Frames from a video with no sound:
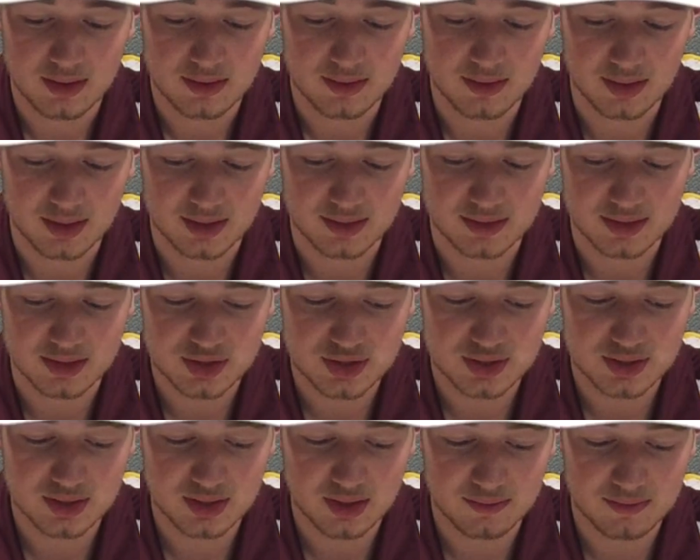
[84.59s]
The
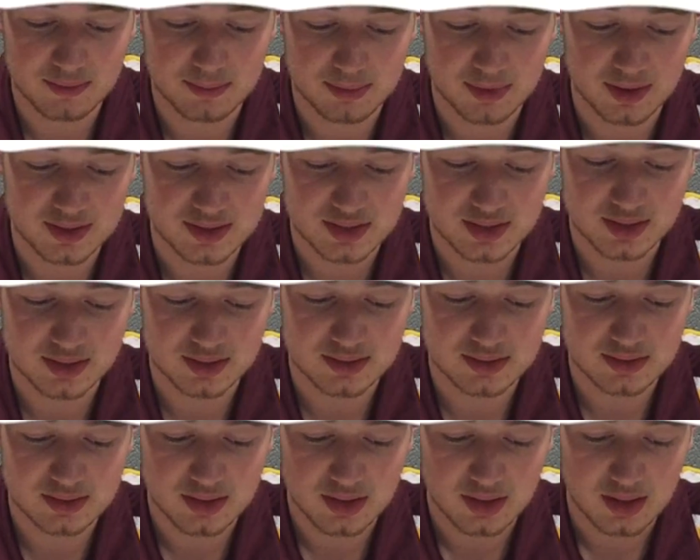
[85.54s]
condition of the president
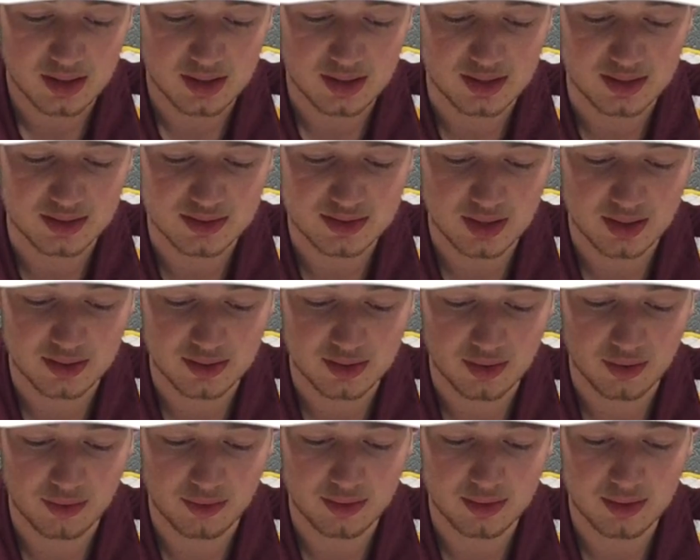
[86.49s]
is
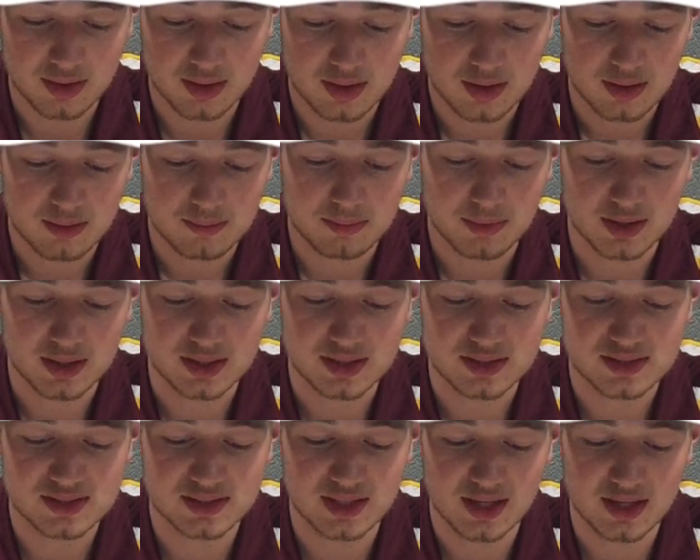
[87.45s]
unknown, but he
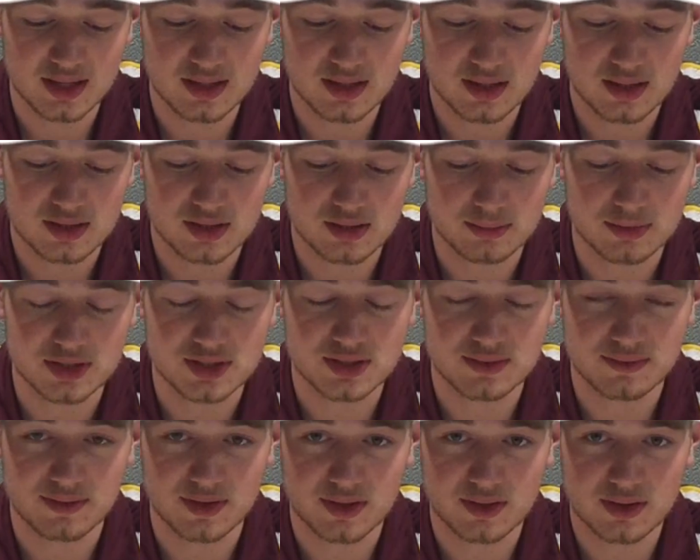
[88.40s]
is said to be
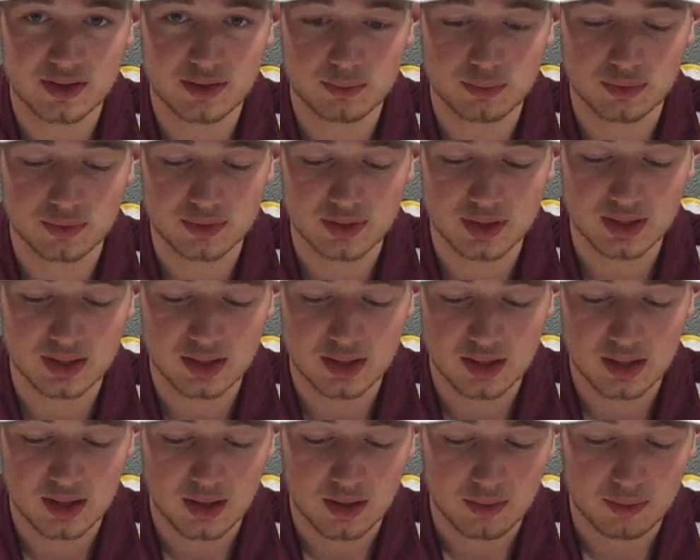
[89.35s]
severely wounded.
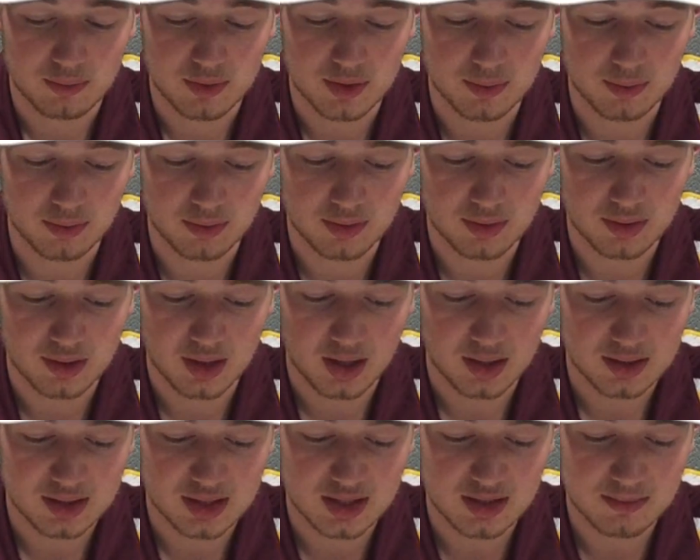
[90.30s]
We will
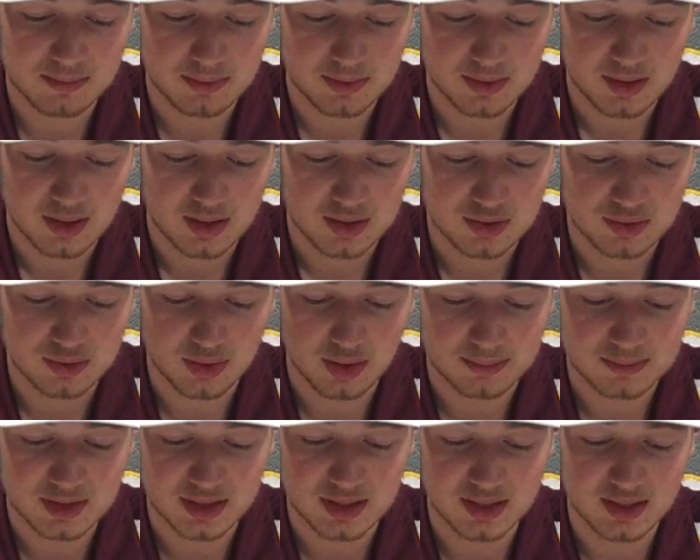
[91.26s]
keep you
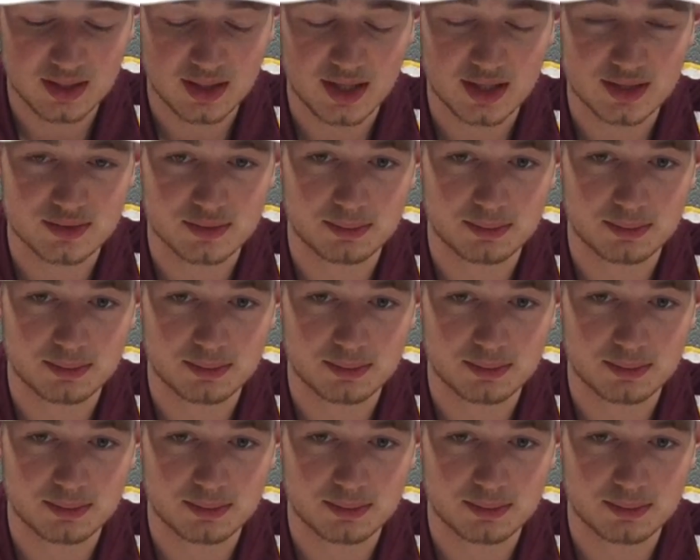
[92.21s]
updated as